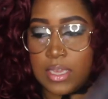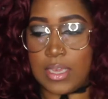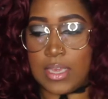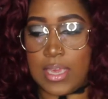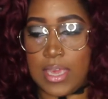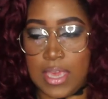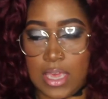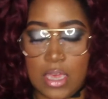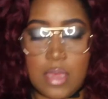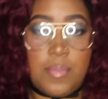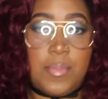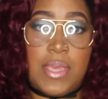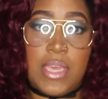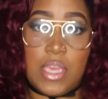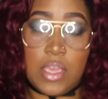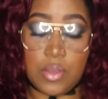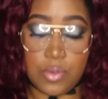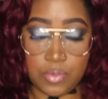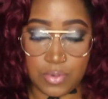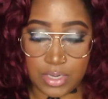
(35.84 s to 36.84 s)

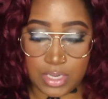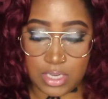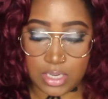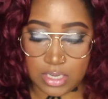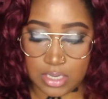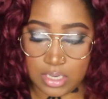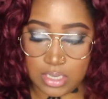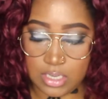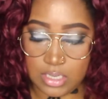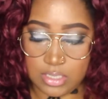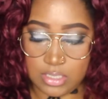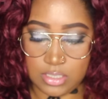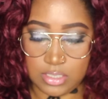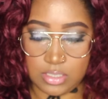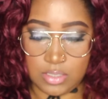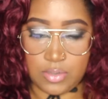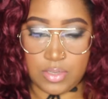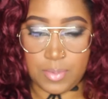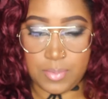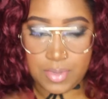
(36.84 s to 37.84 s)
Kenny unit.
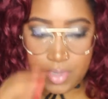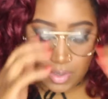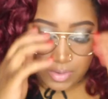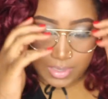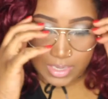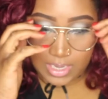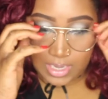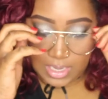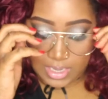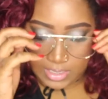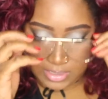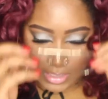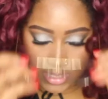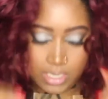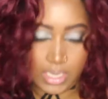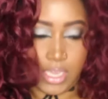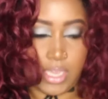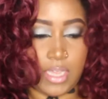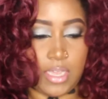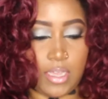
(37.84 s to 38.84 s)
So let me go ahead and
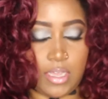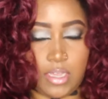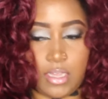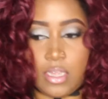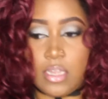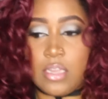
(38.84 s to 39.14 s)
take